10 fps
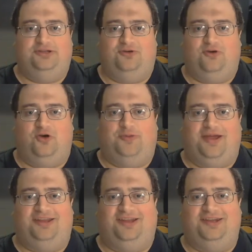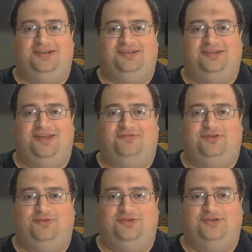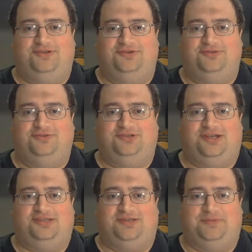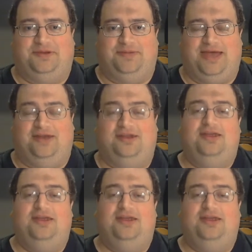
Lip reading: Hope I enlightened a few of you to check some of them out.